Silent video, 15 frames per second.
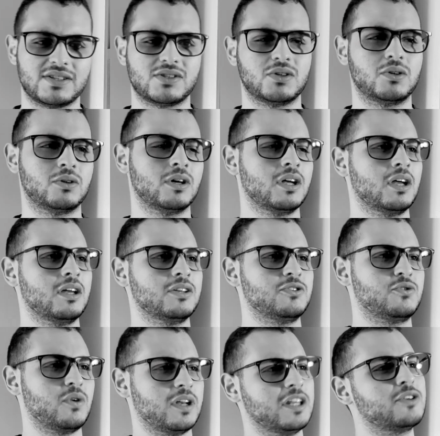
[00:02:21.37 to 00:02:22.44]
so
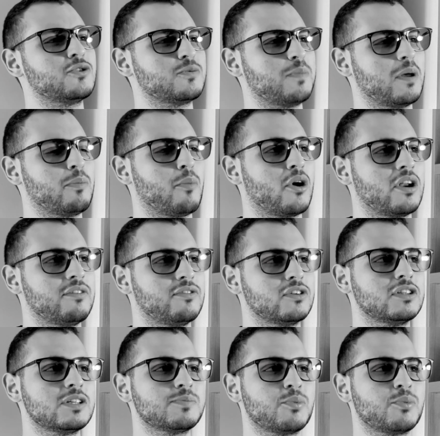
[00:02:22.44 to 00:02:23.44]
do I need to spend money for this